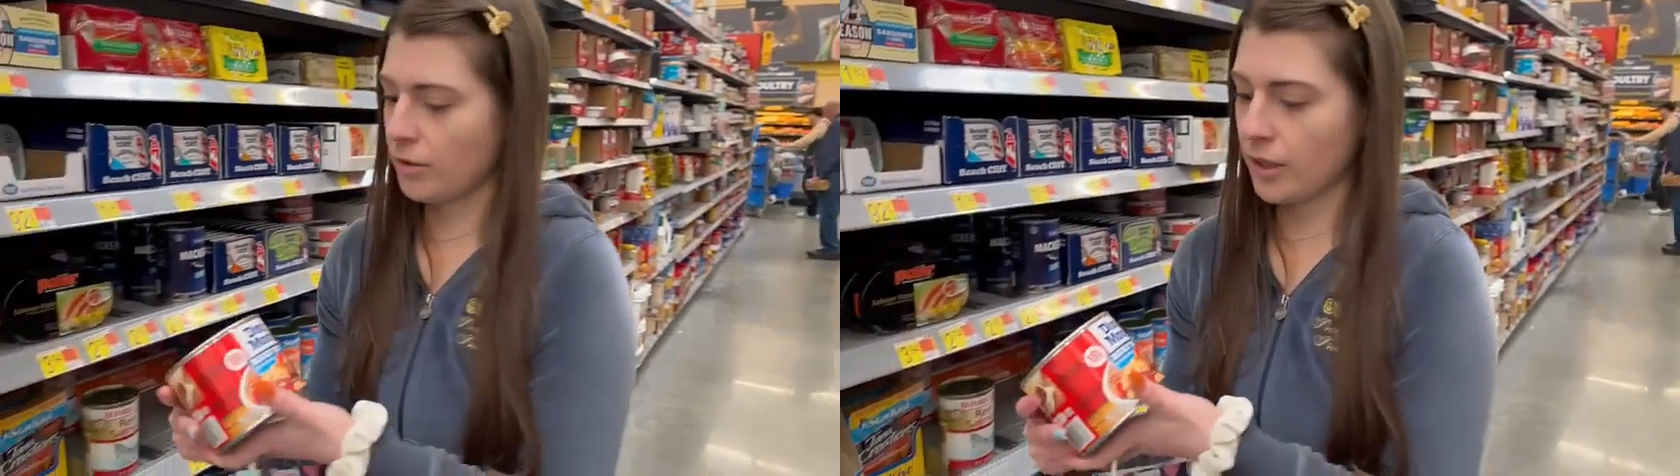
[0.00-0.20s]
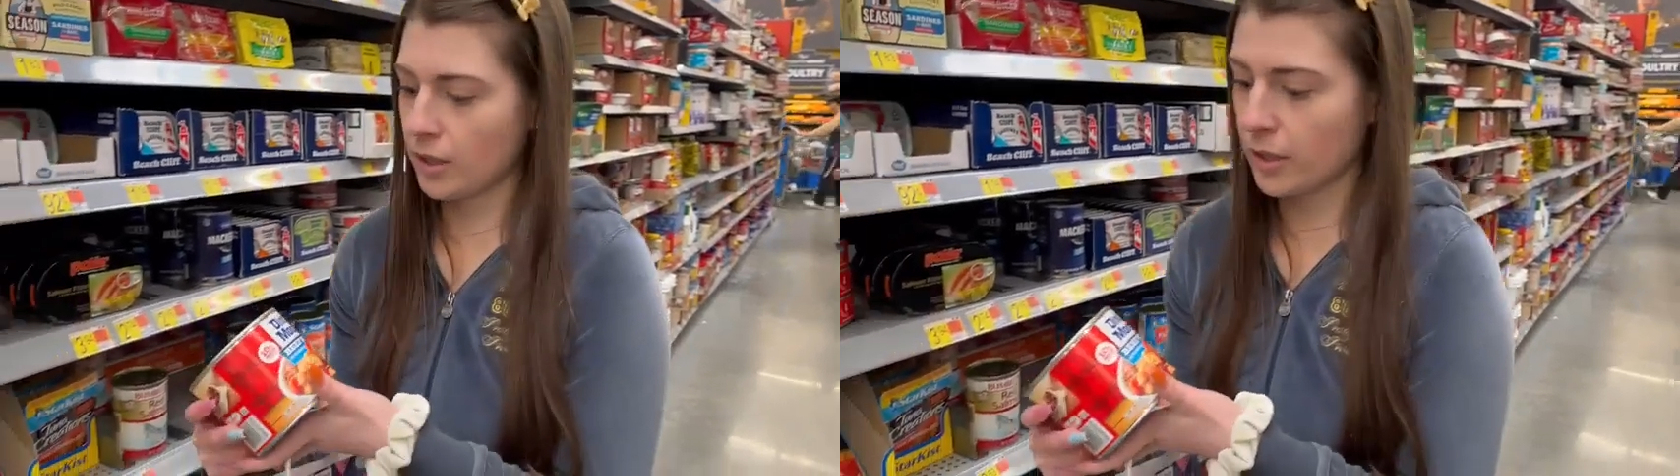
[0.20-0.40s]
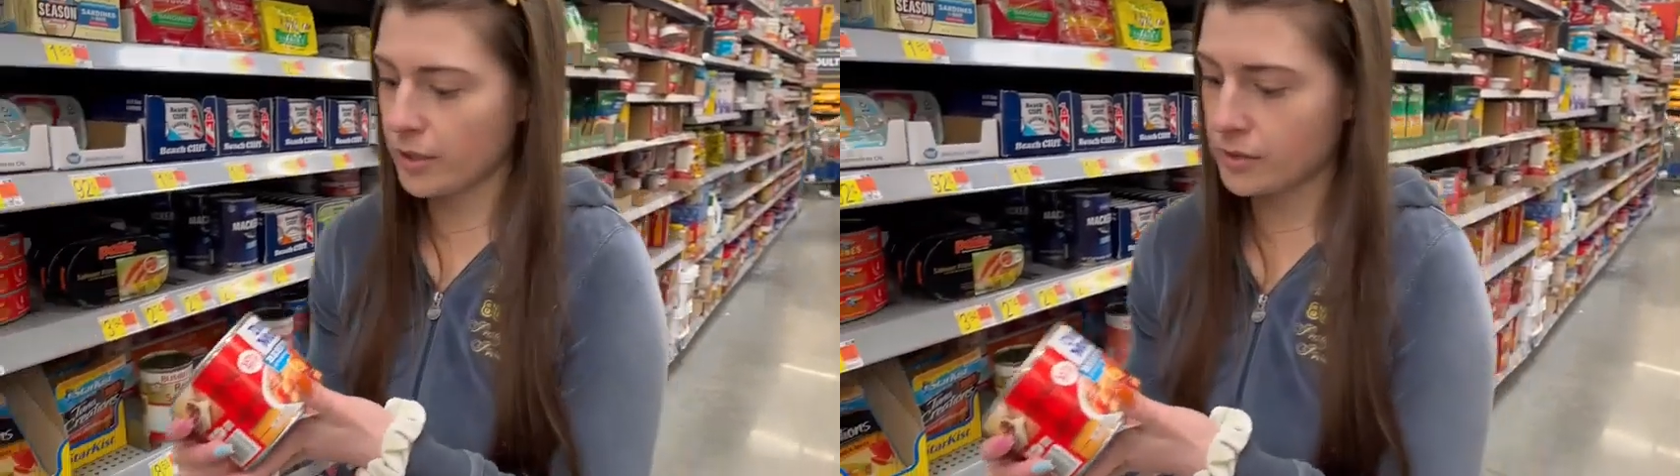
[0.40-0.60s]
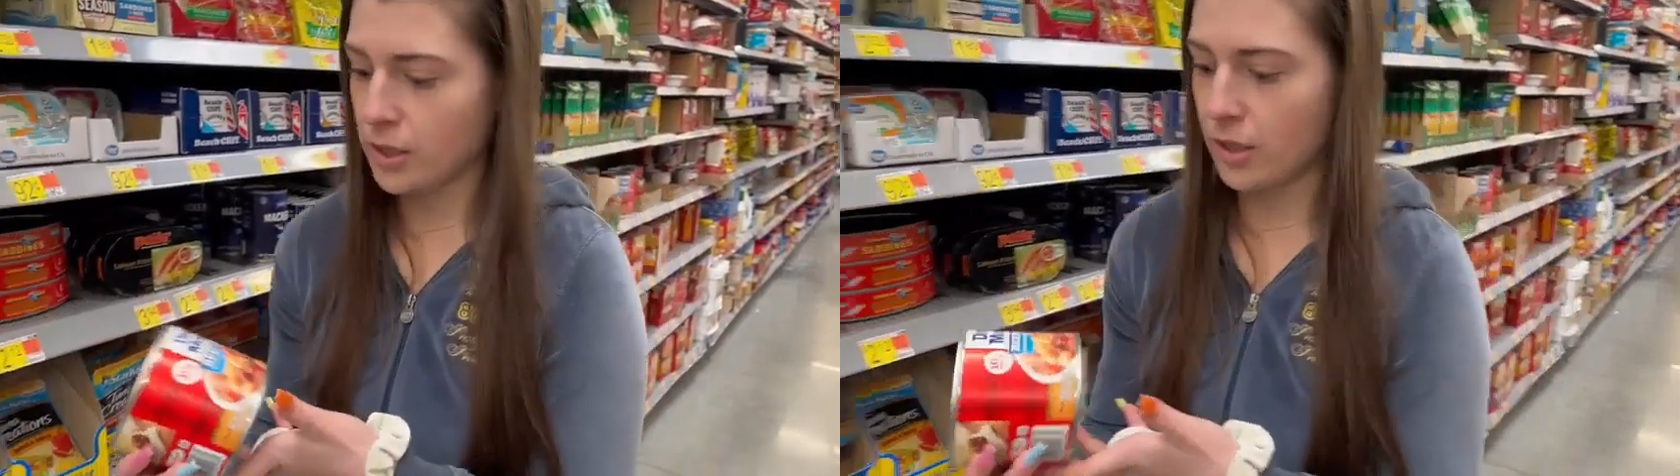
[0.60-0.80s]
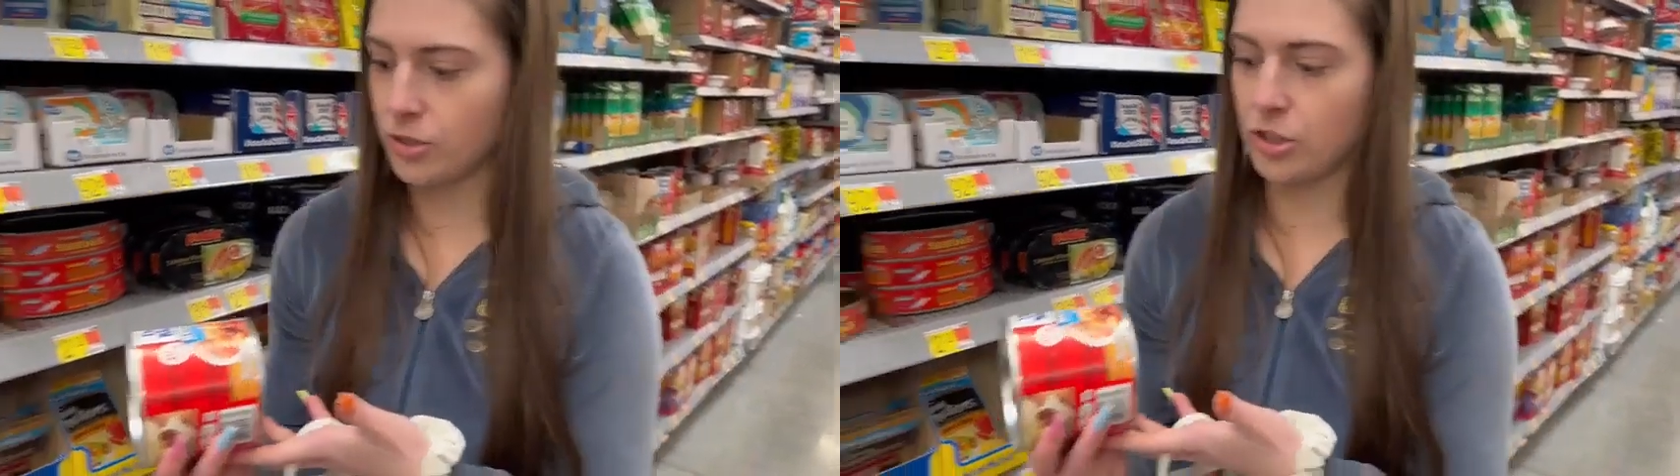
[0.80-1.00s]
Okay guys,
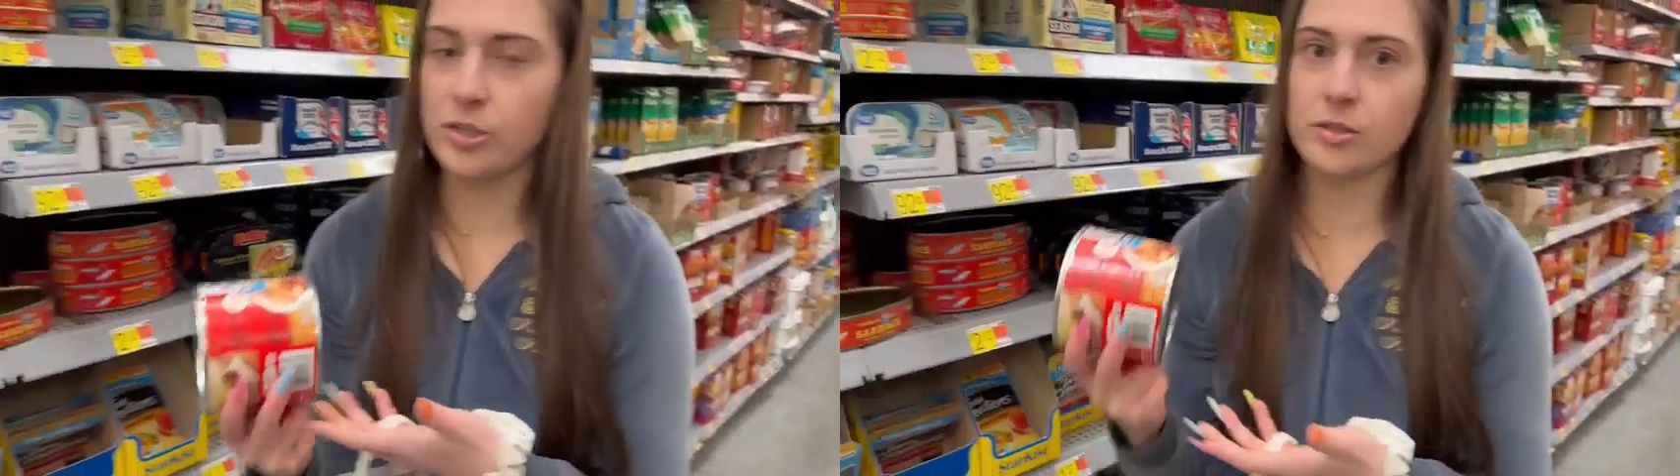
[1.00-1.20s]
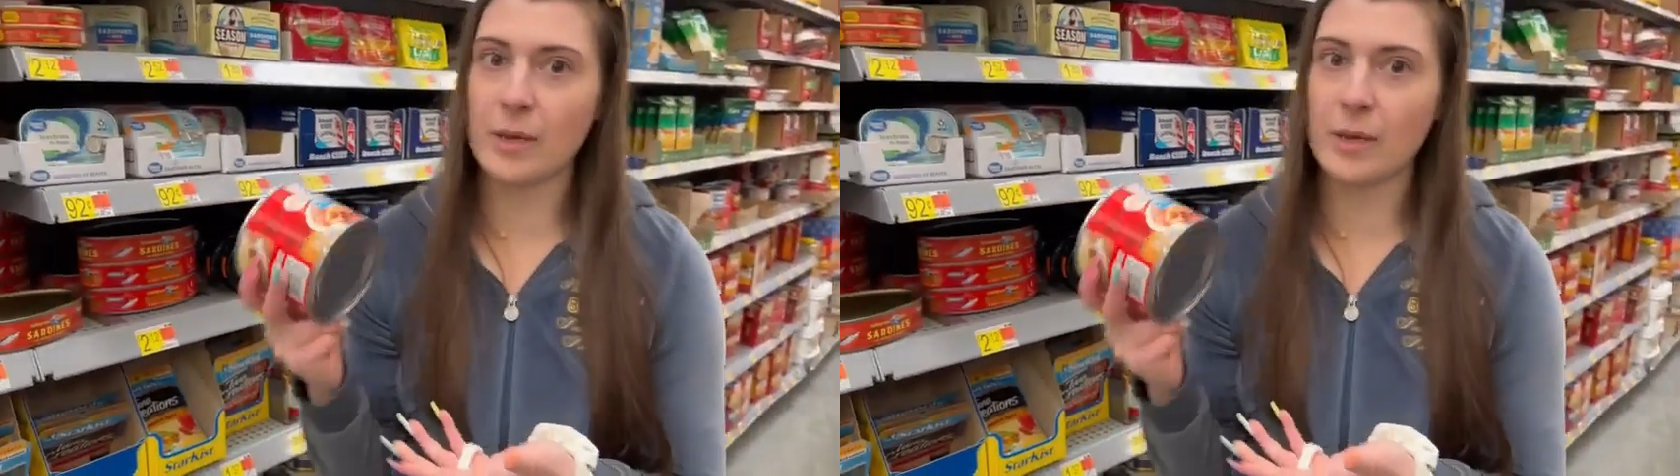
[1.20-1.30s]
she's